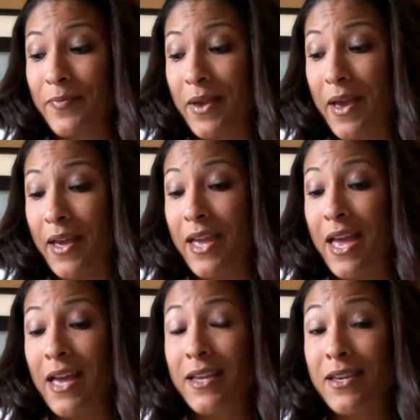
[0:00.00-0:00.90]
Okay.
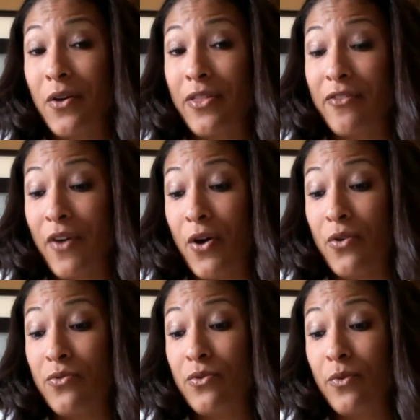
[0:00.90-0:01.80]
Get on the
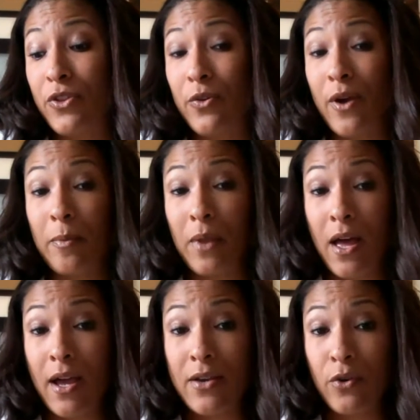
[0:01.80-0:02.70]
phone with your
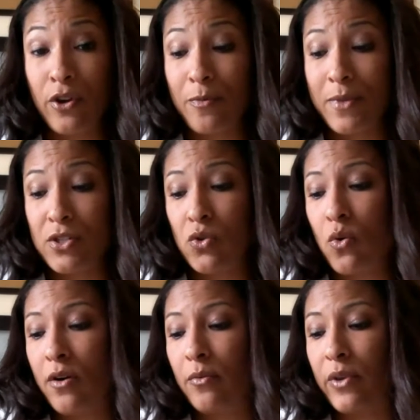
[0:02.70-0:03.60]
upline or your
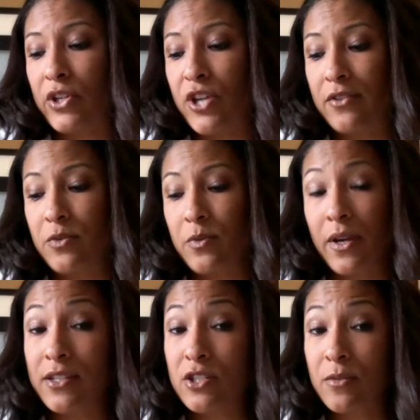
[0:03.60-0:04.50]
mentor. Reach out to a
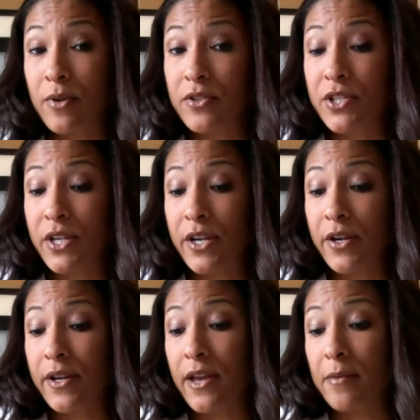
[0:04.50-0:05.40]
customer to hear
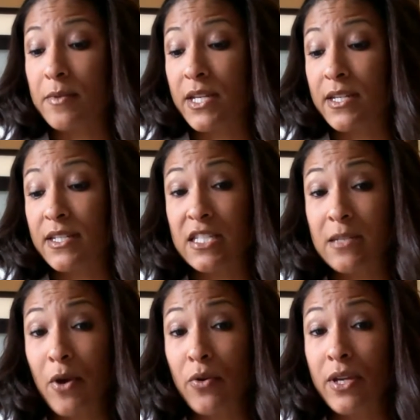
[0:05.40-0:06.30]
an updated
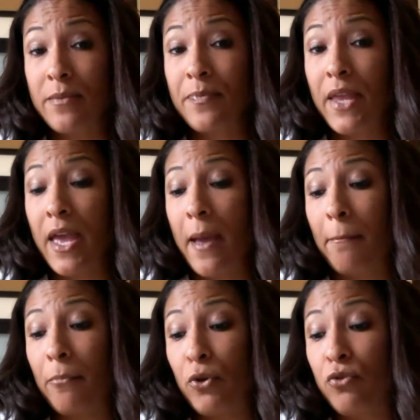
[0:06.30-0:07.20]
testimony.
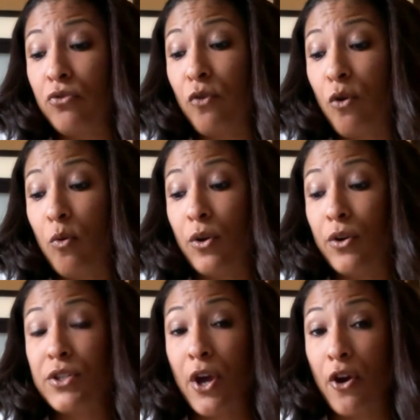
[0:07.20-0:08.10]
Move
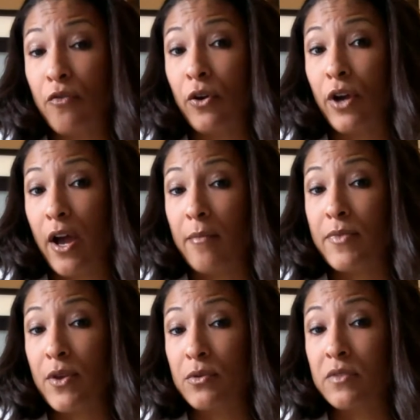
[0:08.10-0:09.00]
forward to overcome
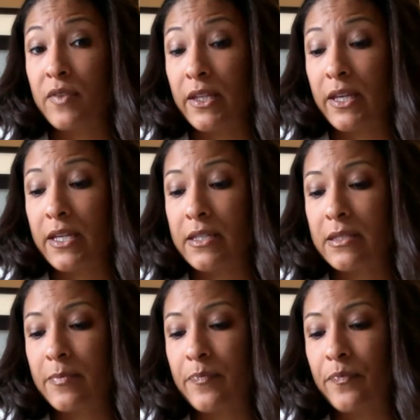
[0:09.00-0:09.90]
those
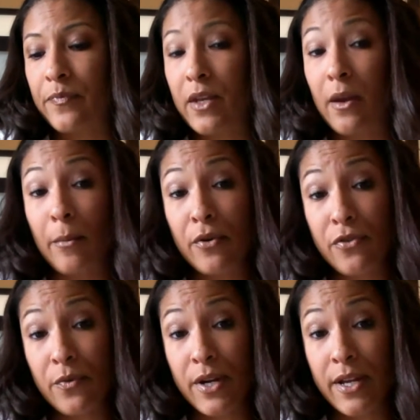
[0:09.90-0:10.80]
feelings. Number
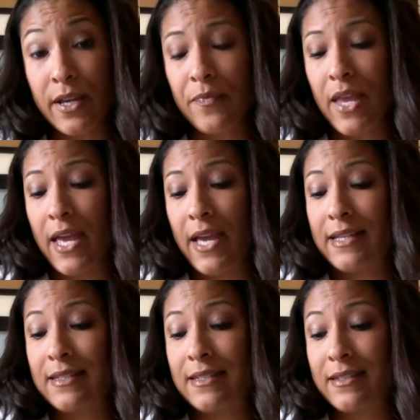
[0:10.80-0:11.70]
3
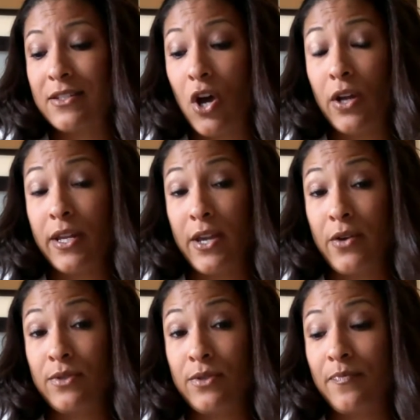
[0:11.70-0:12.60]
is listen to
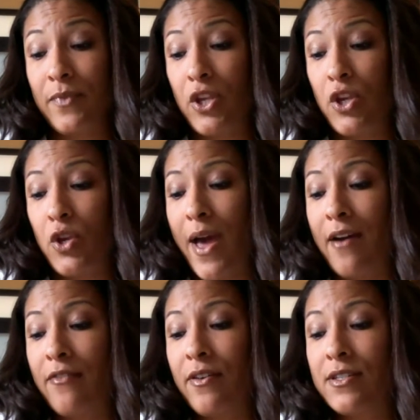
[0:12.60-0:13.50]
audios. You
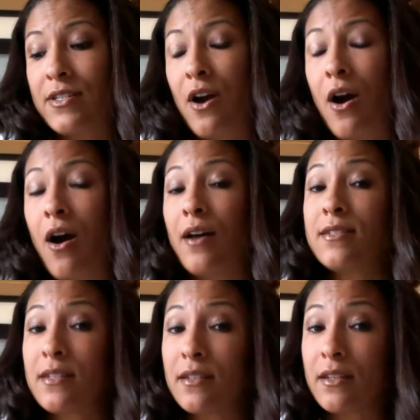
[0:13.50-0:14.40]
have to
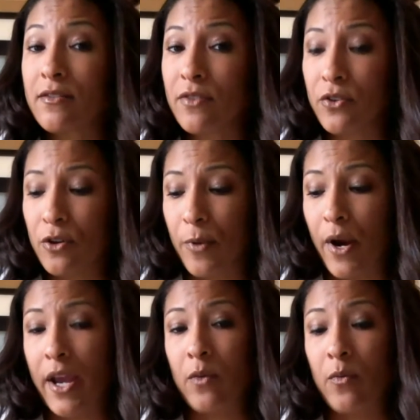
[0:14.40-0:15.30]
constantly fill your
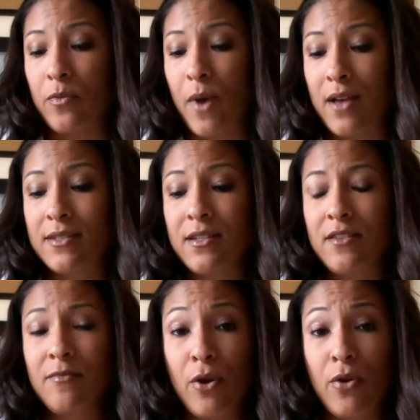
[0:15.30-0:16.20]
brain with
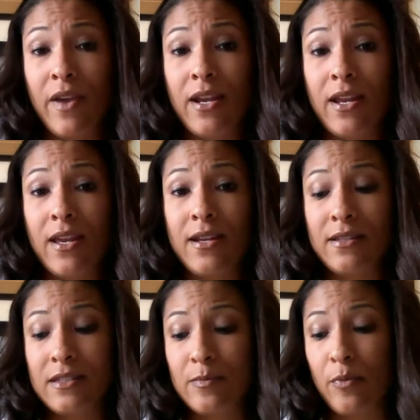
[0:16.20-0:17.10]
positive, motivating,
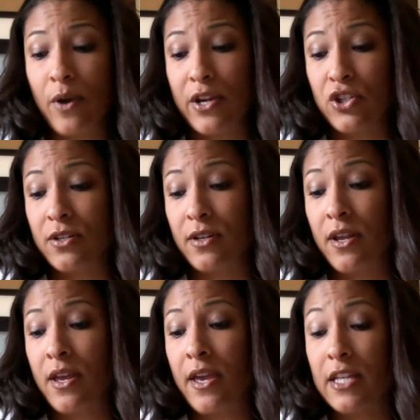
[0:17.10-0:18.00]
and
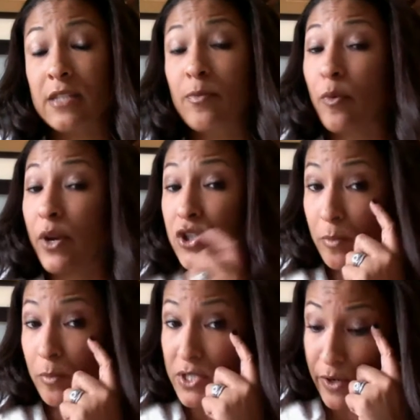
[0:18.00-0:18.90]
inspirational
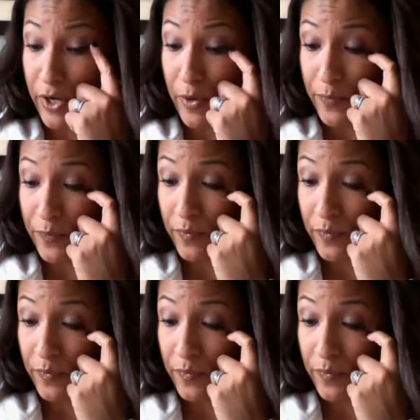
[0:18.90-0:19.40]
material.